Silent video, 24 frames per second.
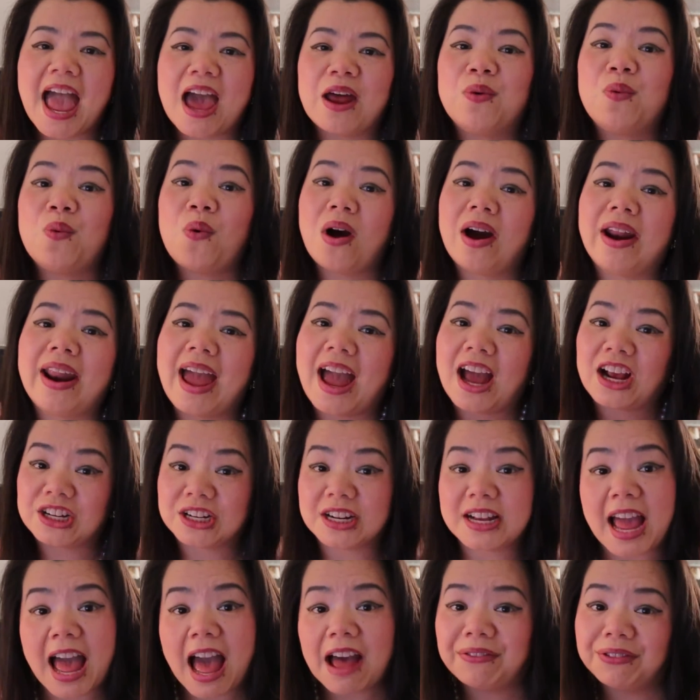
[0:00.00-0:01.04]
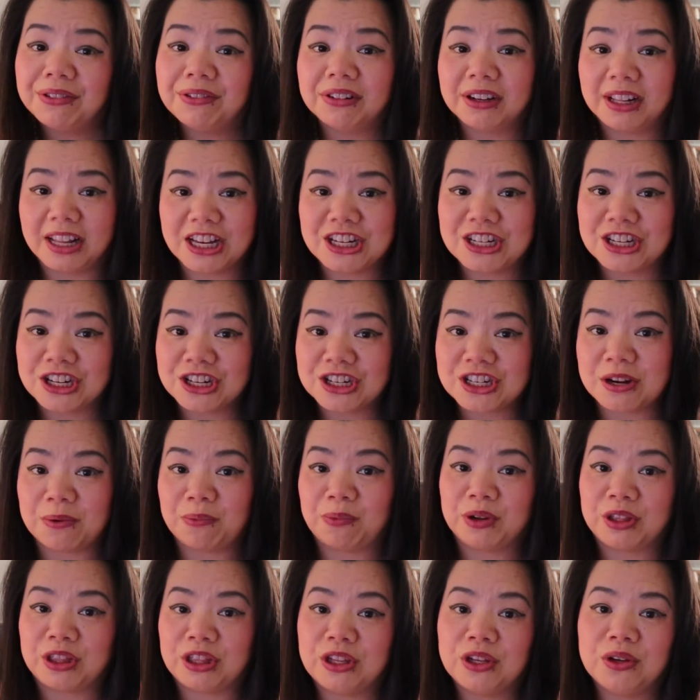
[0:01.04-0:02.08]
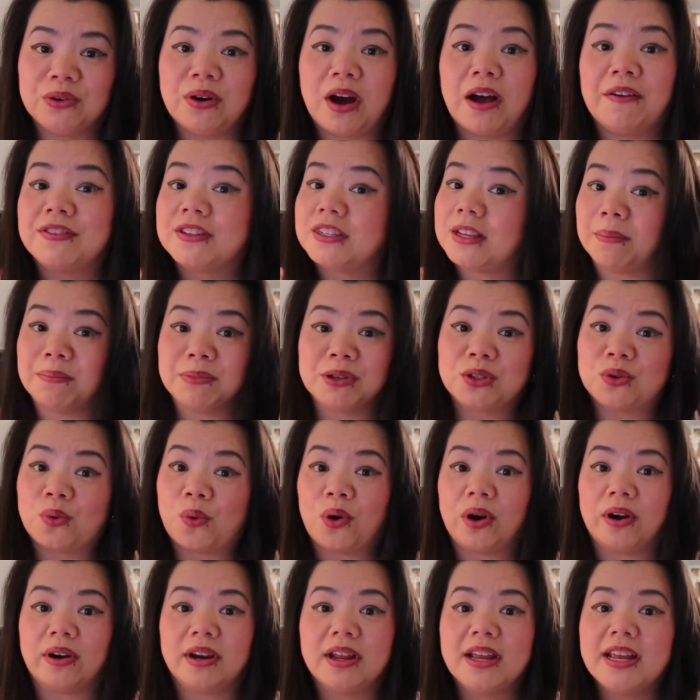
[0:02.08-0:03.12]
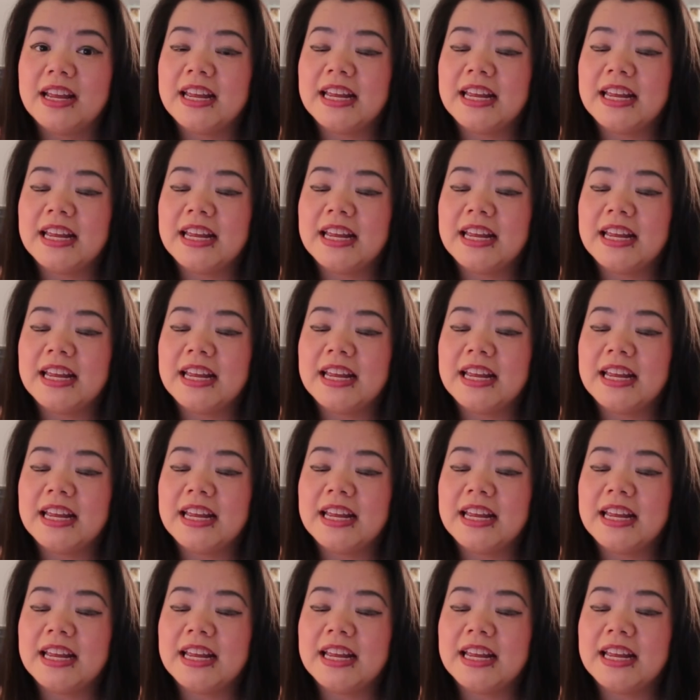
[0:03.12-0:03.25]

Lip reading: and want to actually have a relationship with you of some sort,